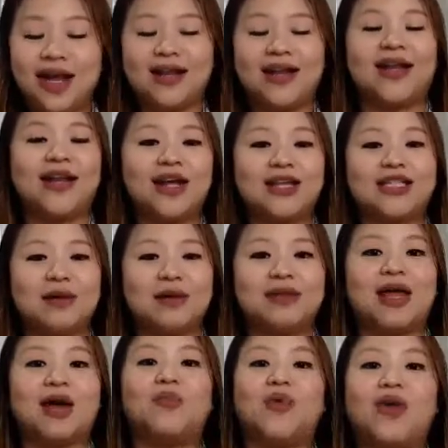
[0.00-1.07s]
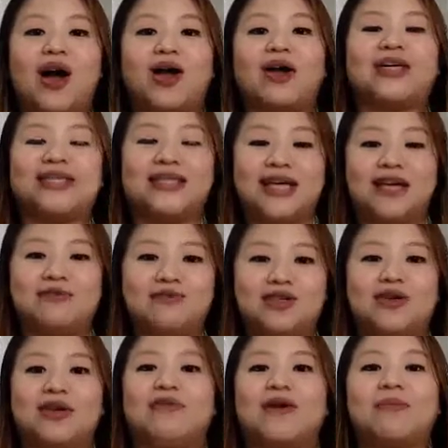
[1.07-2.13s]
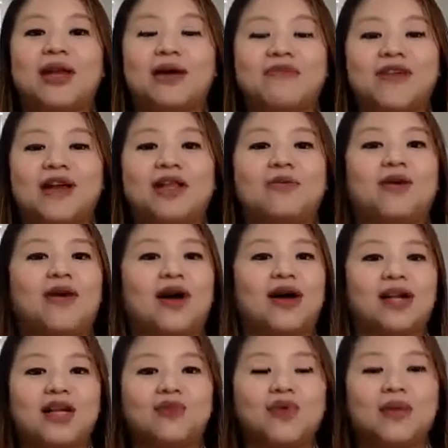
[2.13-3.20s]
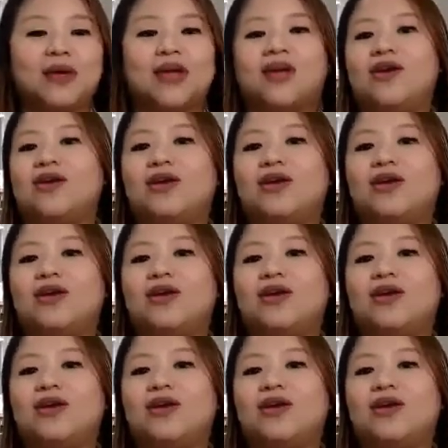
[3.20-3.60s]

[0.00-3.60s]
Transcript: and on top of that, we are a team. So if I'm not available, Arlene will be here.